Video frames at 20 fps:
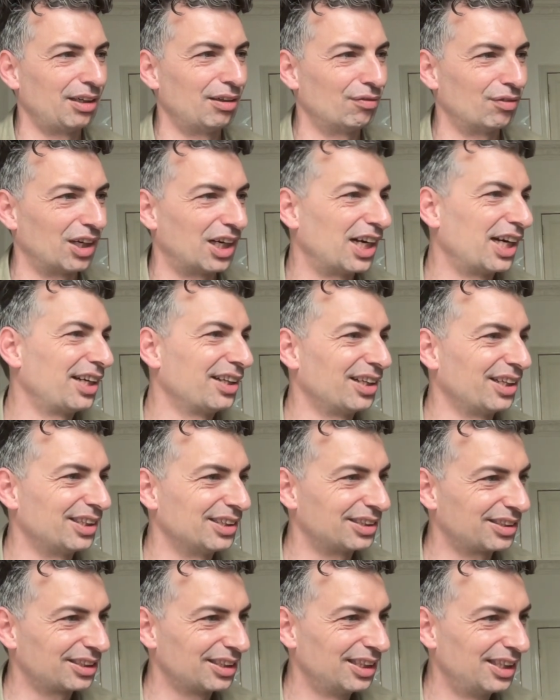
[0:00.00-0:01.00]

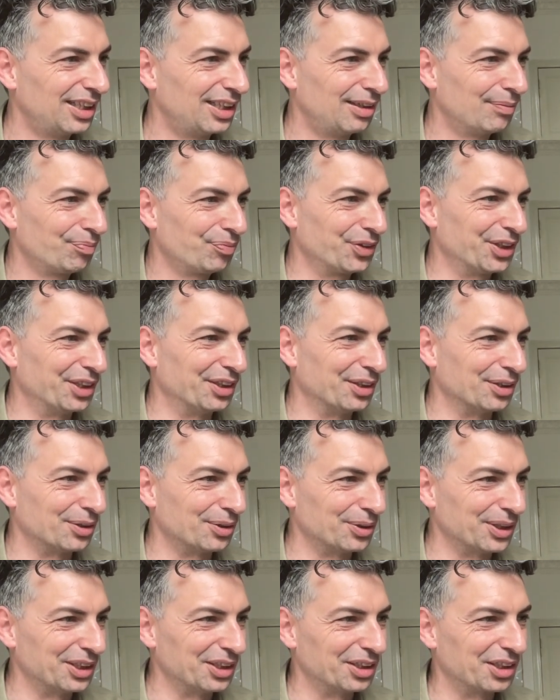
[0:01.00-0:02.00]
violet, you
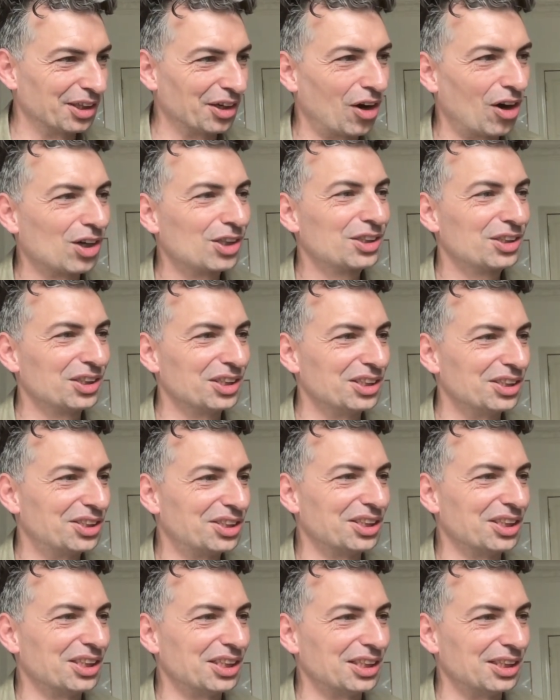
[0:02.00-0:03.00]
know, and you can hardly
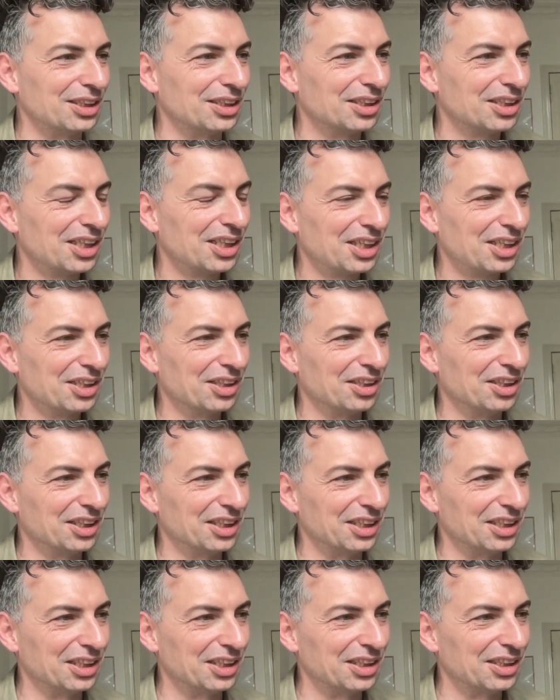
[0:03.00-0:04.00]
see
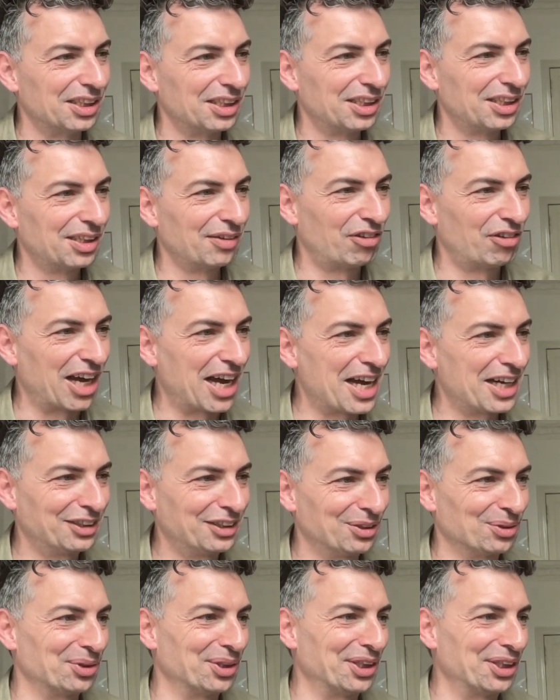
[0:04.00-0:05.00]
the
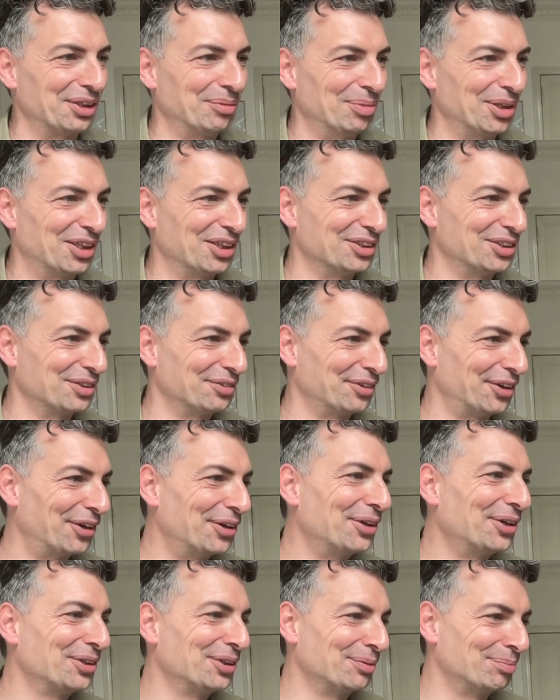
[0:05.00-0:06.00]
factory because of
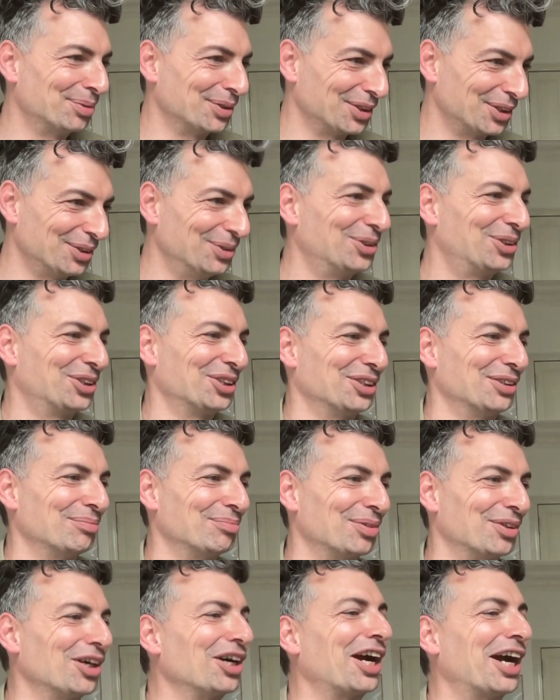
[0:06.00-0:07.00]
all the pollution,
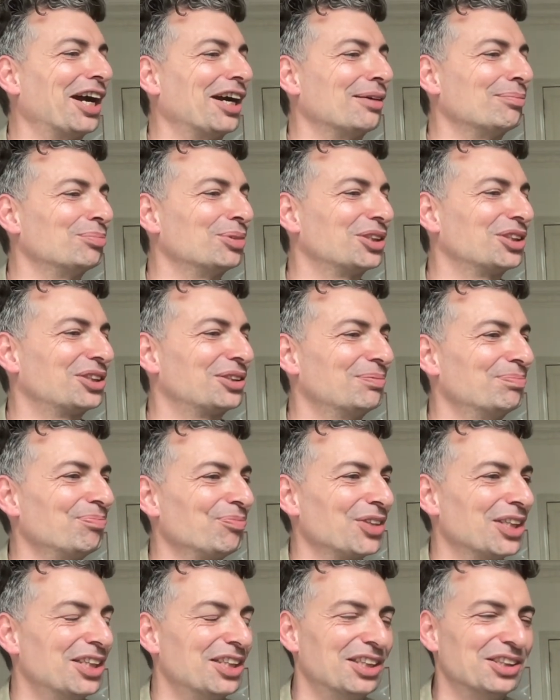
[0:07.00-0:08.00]
perhaps.
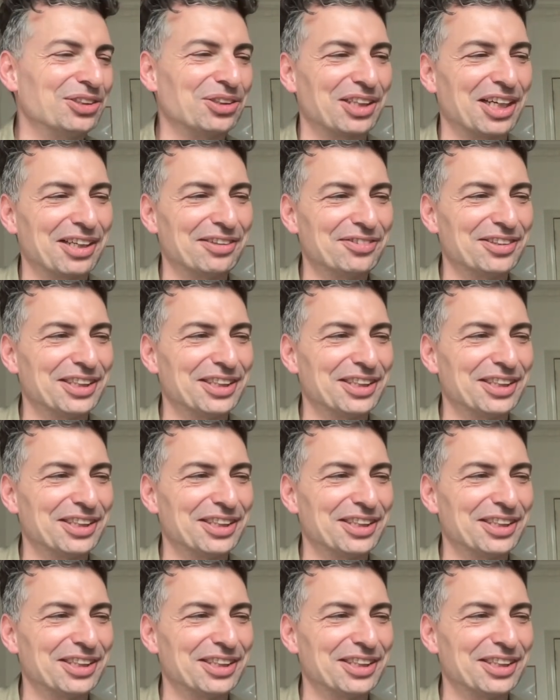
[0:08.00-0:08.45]
So kind of